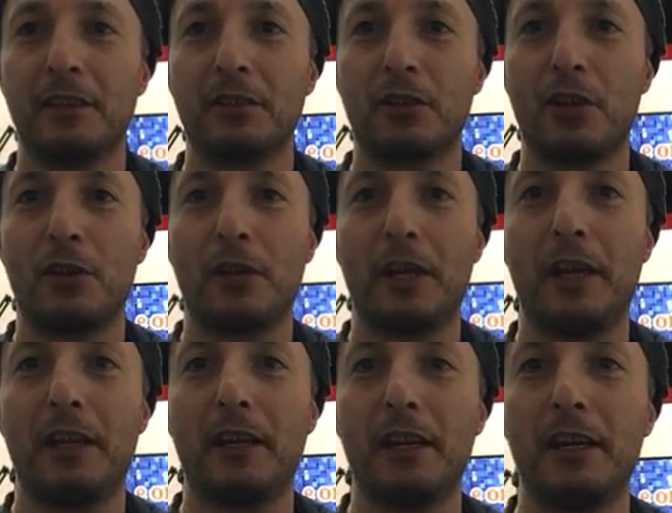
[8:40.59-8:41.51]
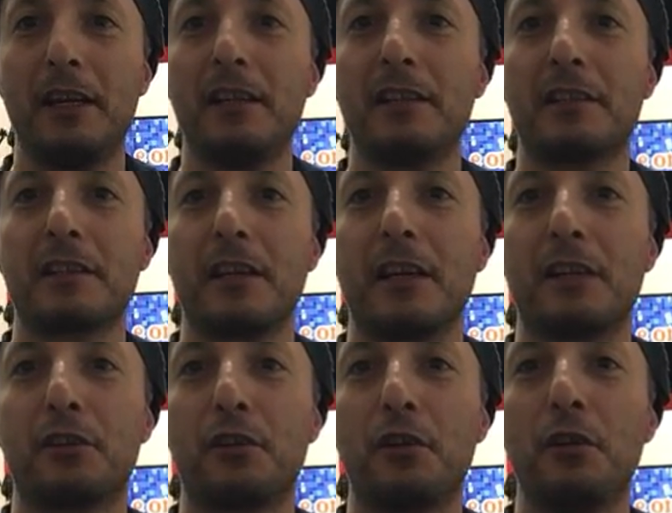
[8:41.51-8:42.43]
So it is
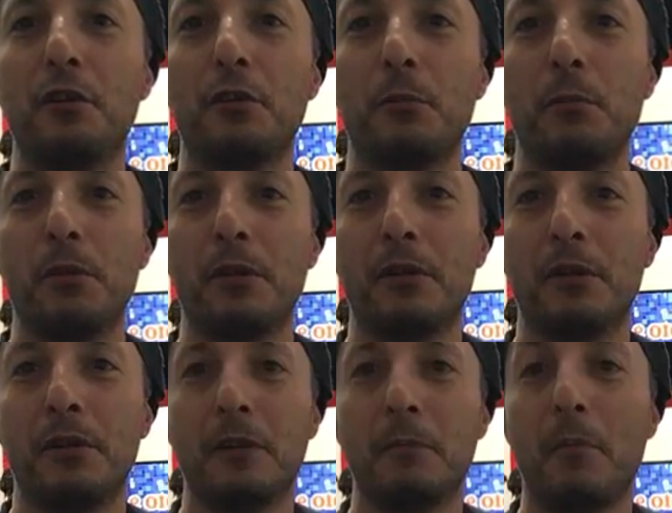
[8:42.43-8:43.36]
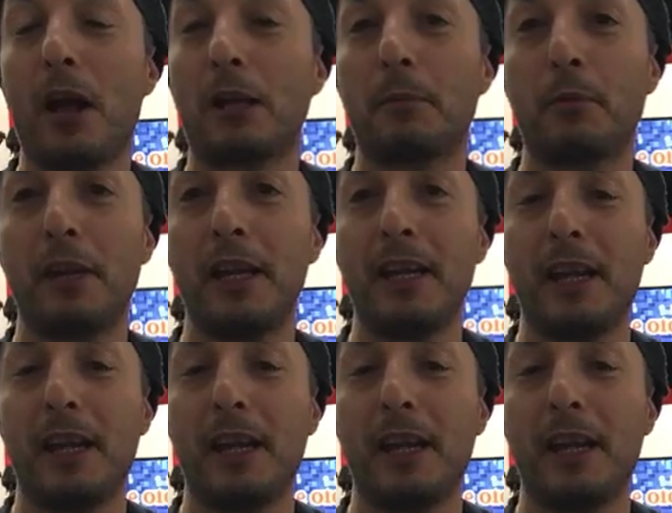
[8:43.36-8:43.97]
a tube mic pre.